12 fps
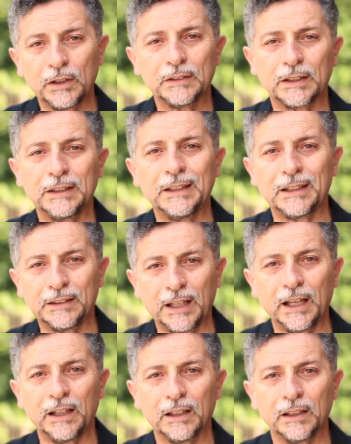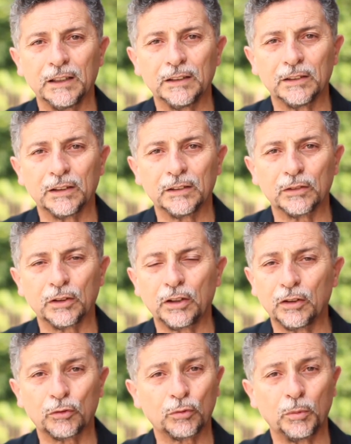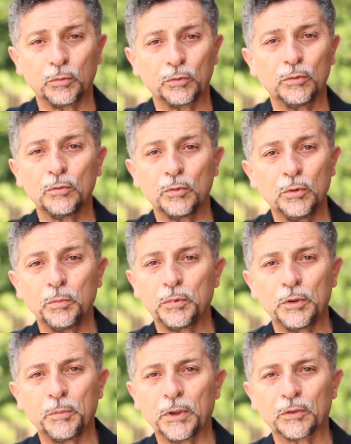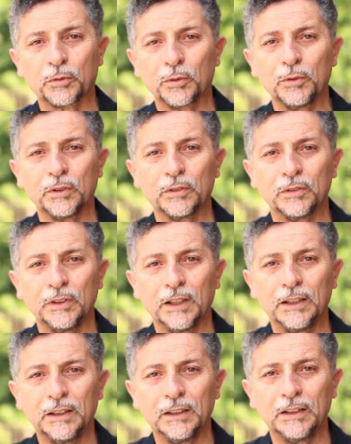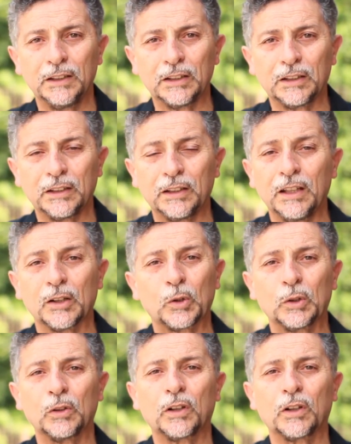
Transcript: Here on Earth, we, a group of people who build fences and borders because of our